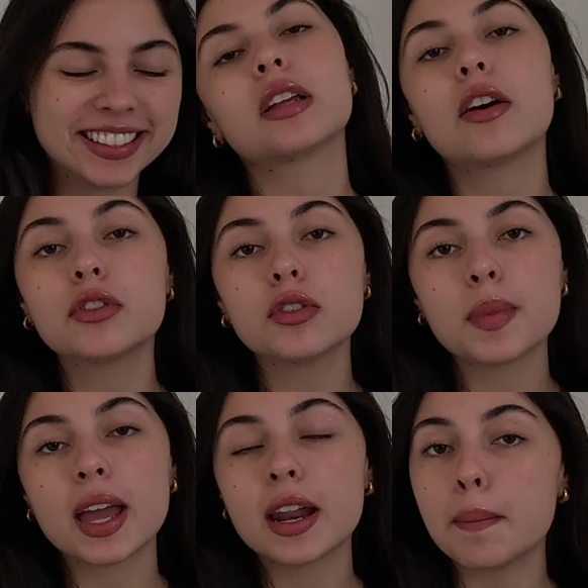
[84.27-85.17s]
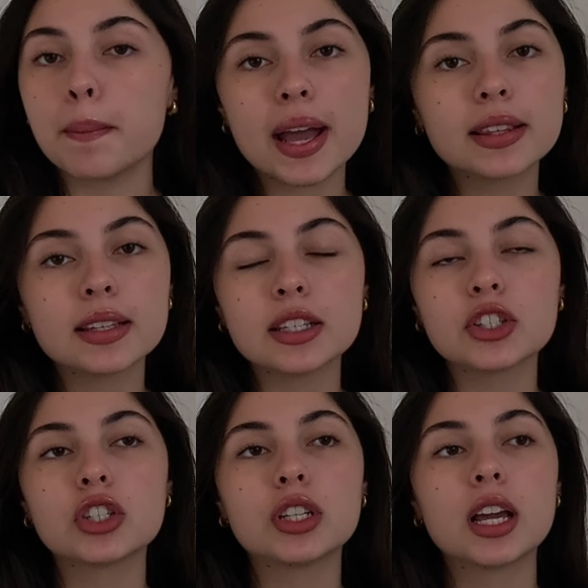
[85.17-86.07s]
After you made a bad
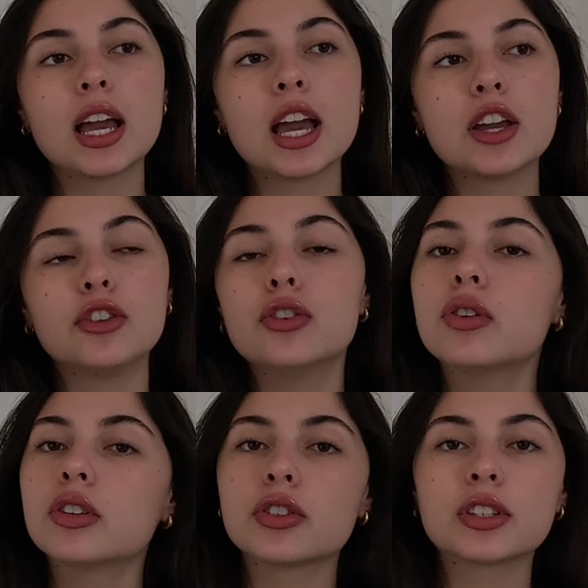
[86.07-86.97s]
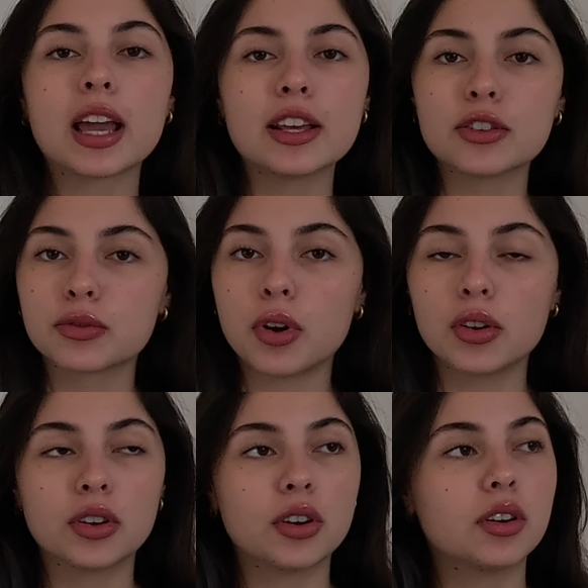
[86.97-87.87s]
decision, you're just getting
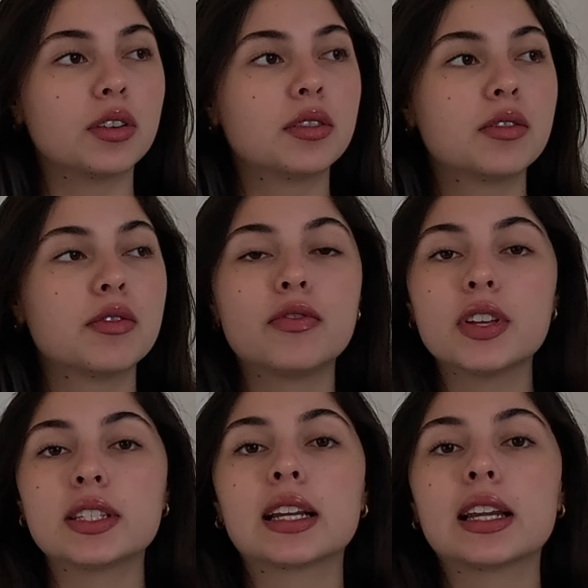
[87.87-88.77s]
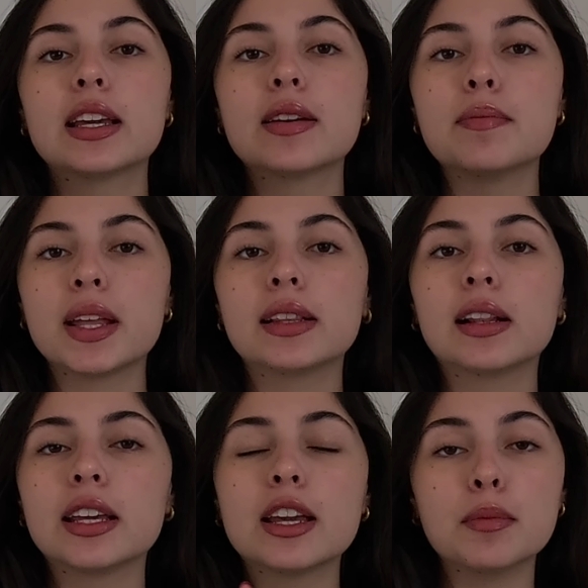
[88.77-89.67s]
stronger physically,
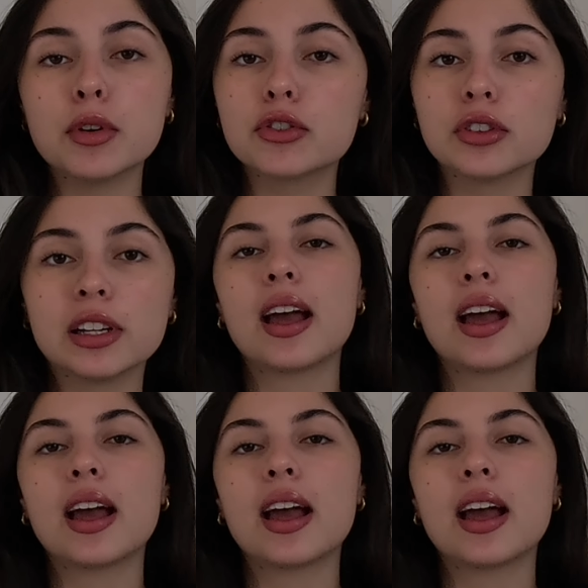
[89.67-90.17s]
mentally, emotionally.